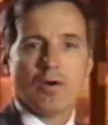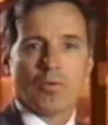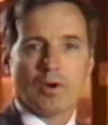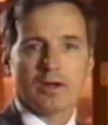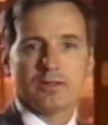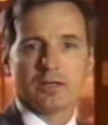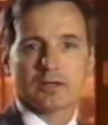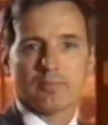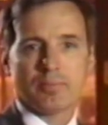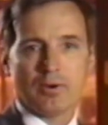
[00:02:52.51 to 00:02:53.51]
while the
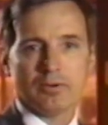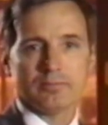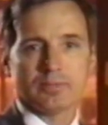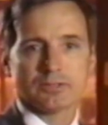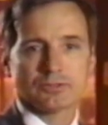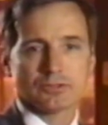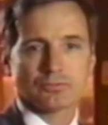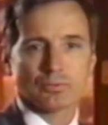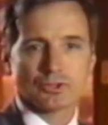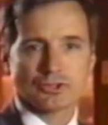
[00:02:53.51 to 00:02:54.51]
component
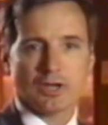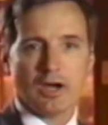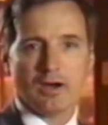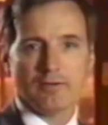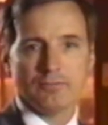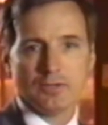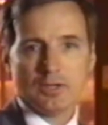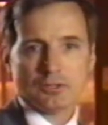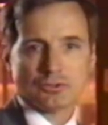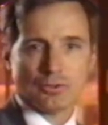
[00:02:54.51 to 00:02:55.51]
business was shoved
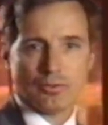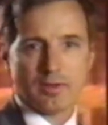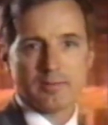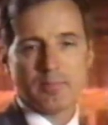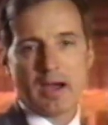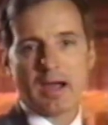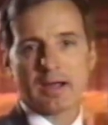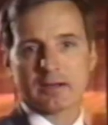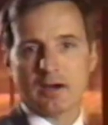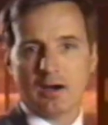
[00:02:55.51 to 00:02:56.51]
to the back
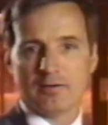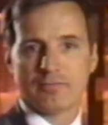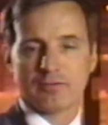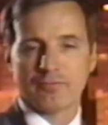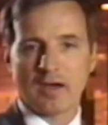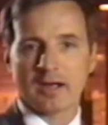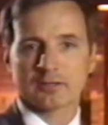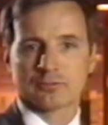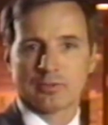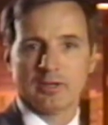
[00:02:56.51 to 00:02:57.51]
of the
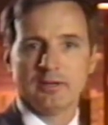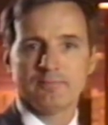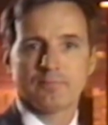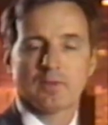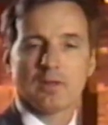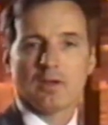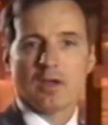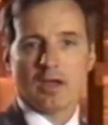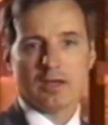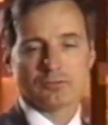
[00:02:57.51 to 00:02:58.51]
factory.
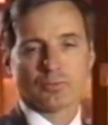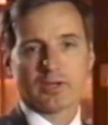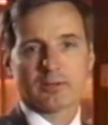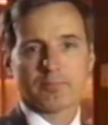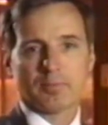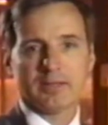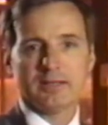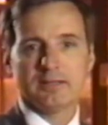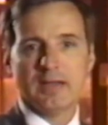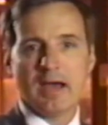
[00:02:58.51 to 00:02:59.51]
As we
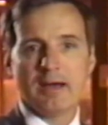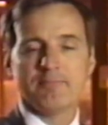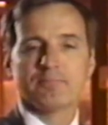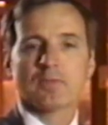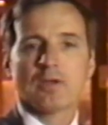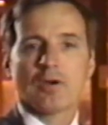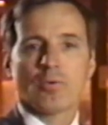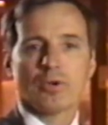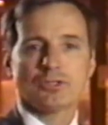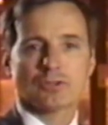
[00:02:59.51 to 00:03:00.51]
completed that,
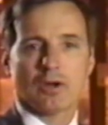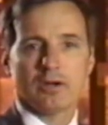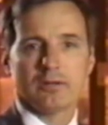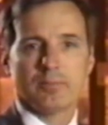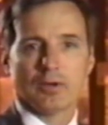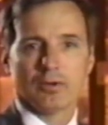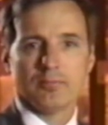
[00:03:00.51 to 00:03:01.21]
we started building